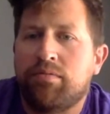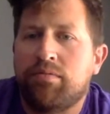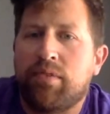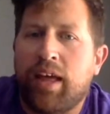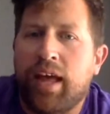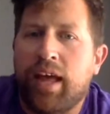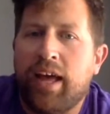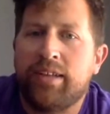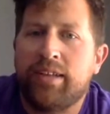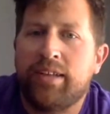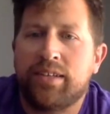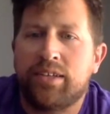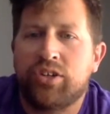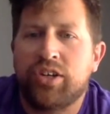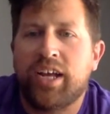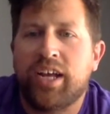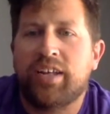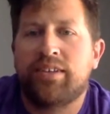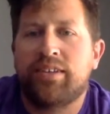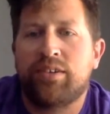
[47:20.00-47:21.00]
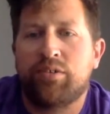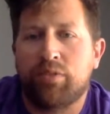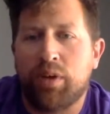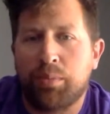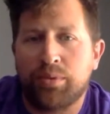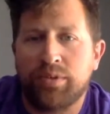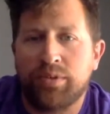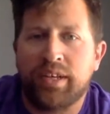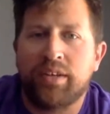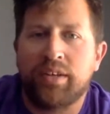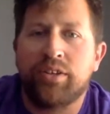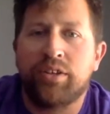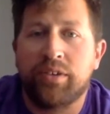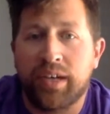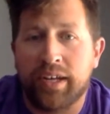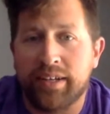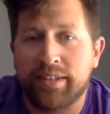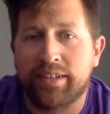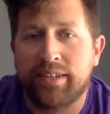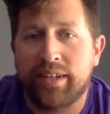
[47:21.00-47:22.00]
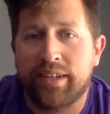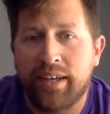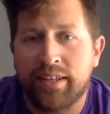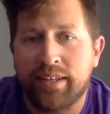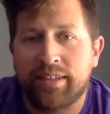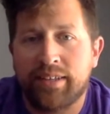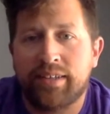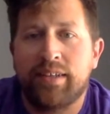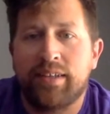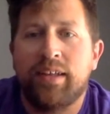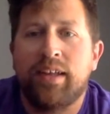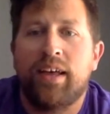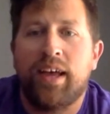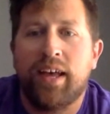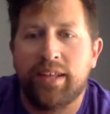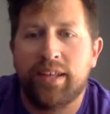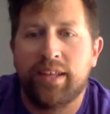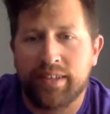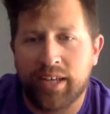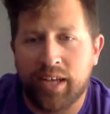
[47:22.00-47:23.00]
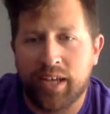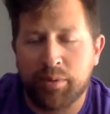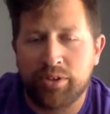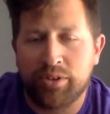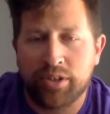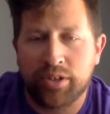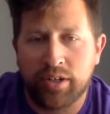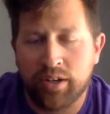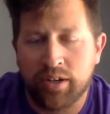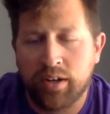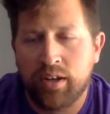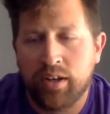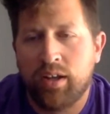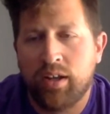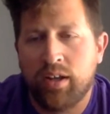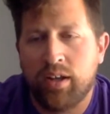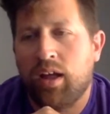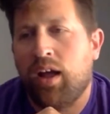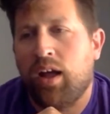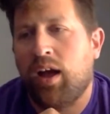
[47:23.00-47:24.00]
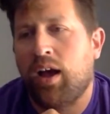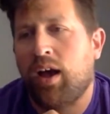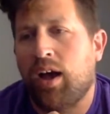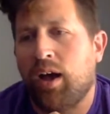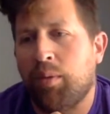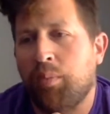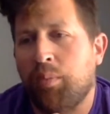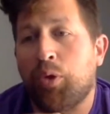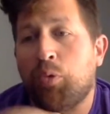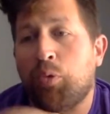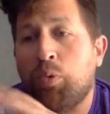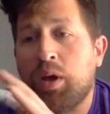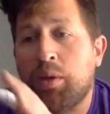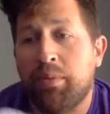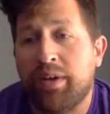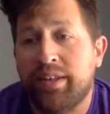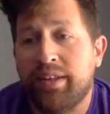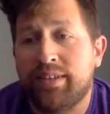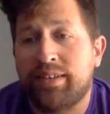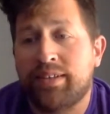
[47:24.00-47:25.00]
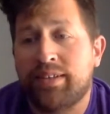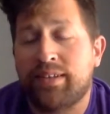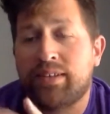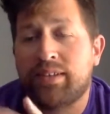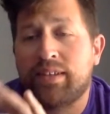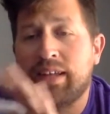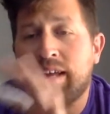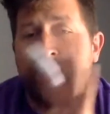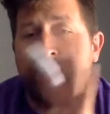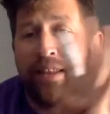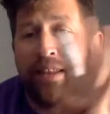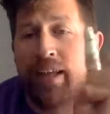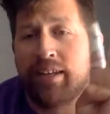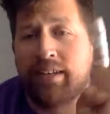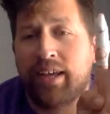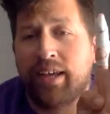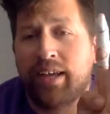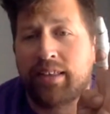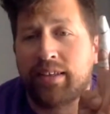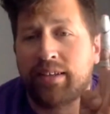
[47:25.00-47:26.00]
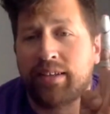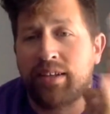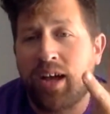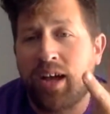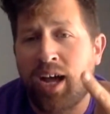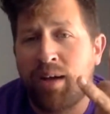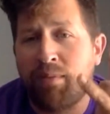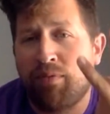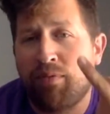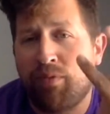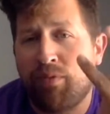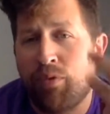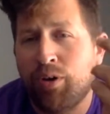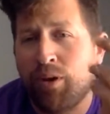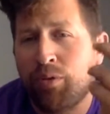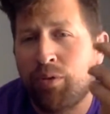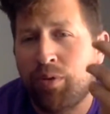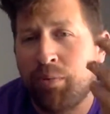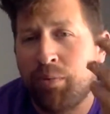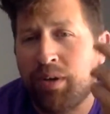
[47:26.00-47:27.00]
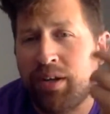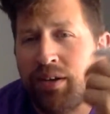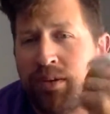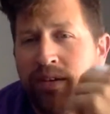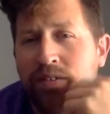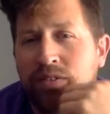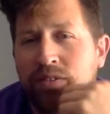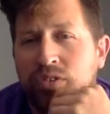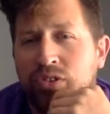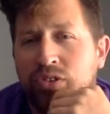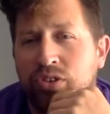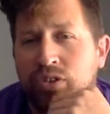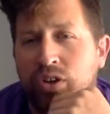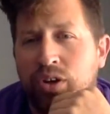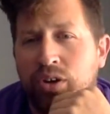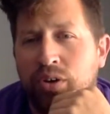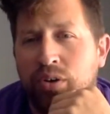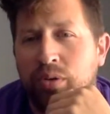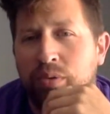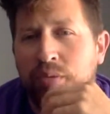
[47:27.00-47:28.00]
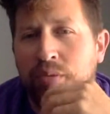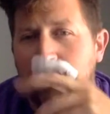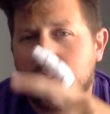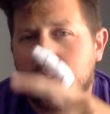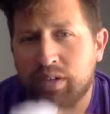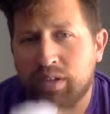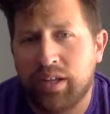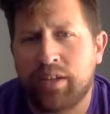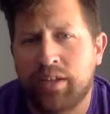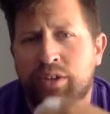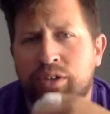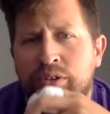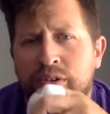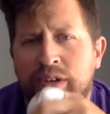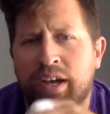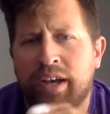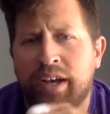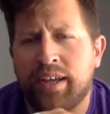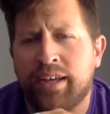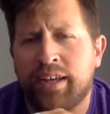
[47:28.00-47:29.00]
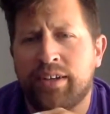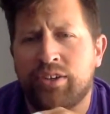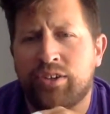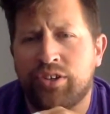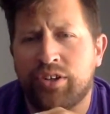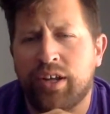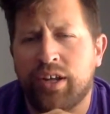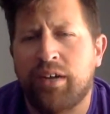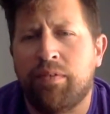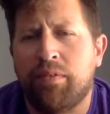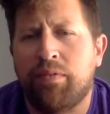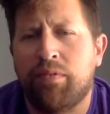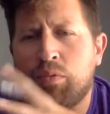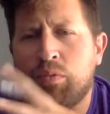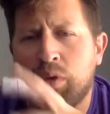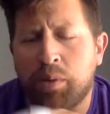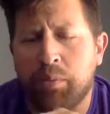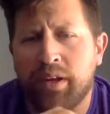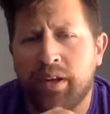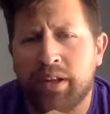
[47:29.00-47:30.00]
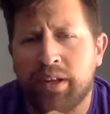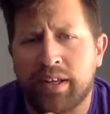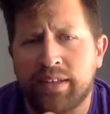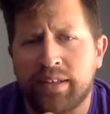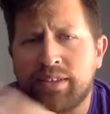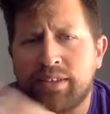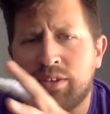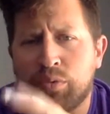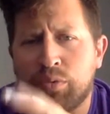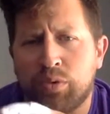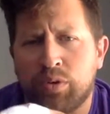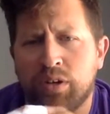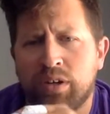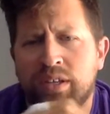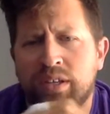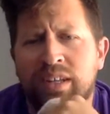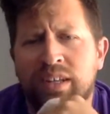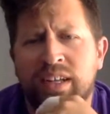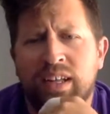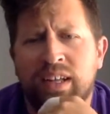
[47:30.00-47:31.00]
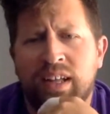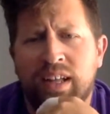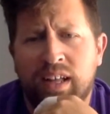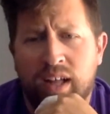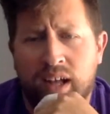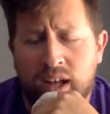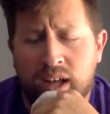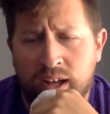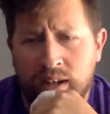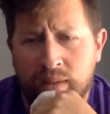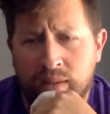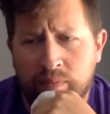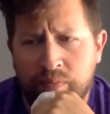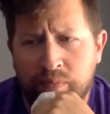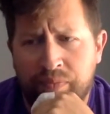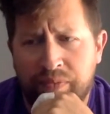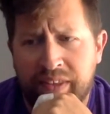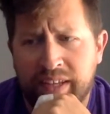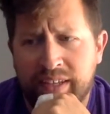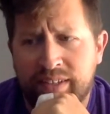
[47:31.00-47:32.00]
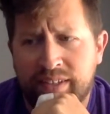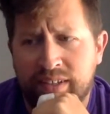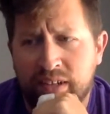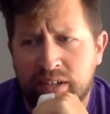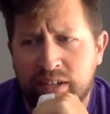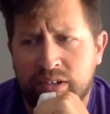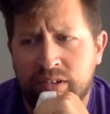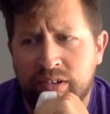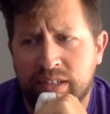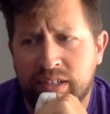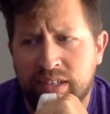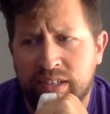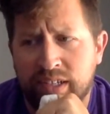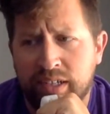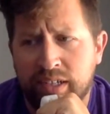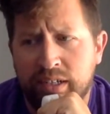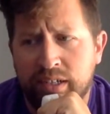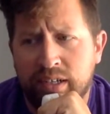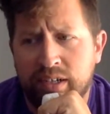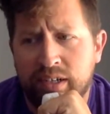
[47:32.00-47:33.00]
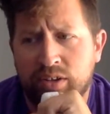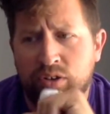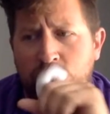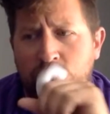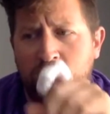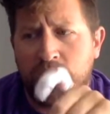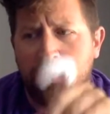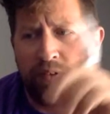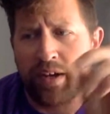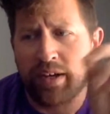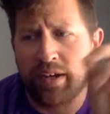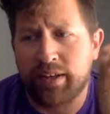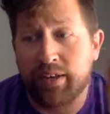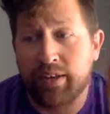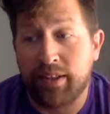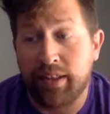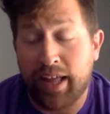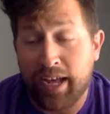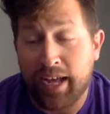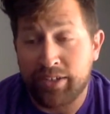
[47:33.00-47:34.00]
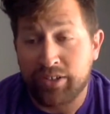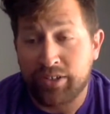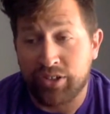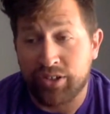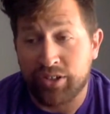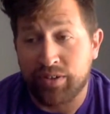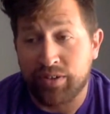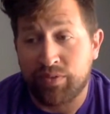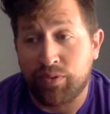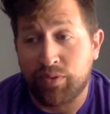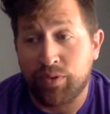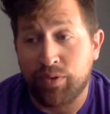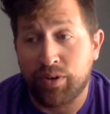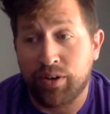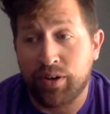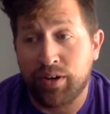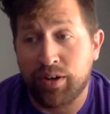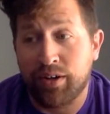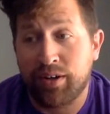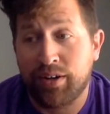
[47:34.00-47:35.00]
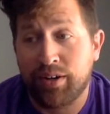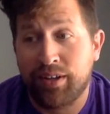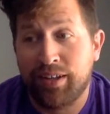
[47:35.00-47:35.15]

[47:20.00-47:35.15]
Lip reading: has the chance to represent United States as the amateur. The women's, they take the top 4 women to go and do an IHGF Women Against the World. This year, Christina qualified last year for